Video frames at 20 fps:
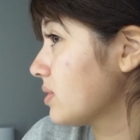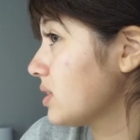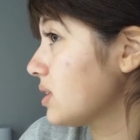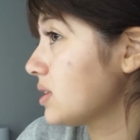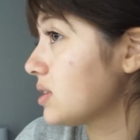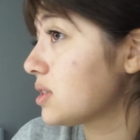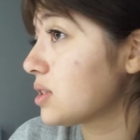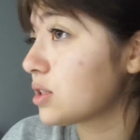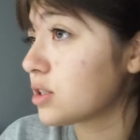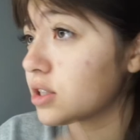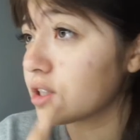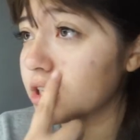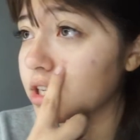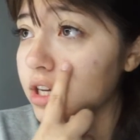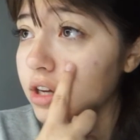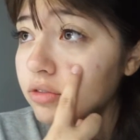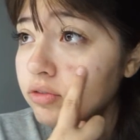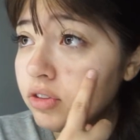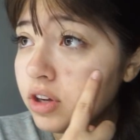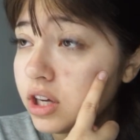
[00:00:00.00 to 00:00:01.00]
It's
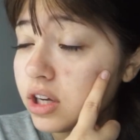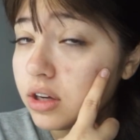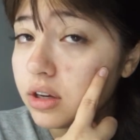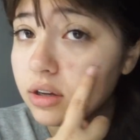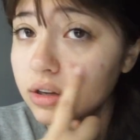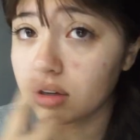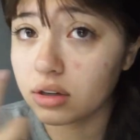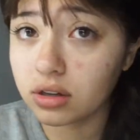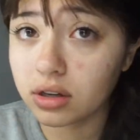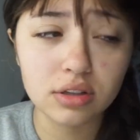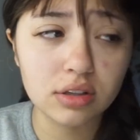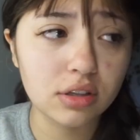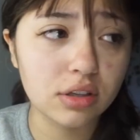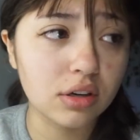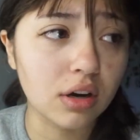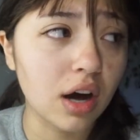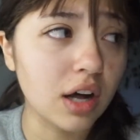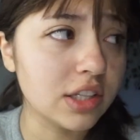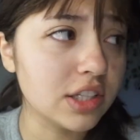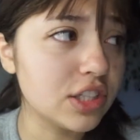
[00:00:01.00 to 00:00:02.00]
giving
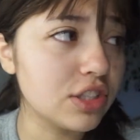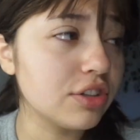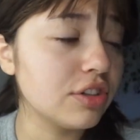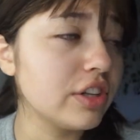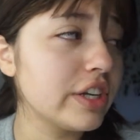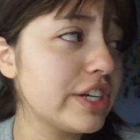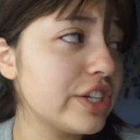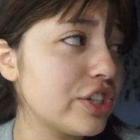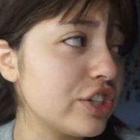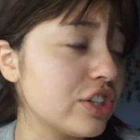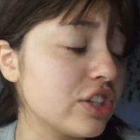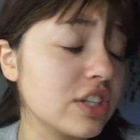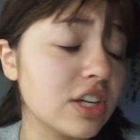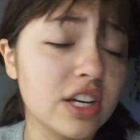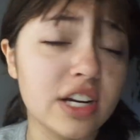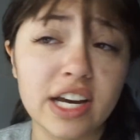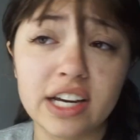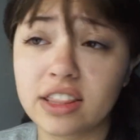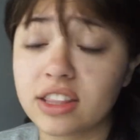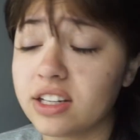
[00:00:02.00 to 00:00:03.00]
constellations
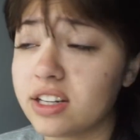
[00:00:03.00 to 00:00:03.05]
connect the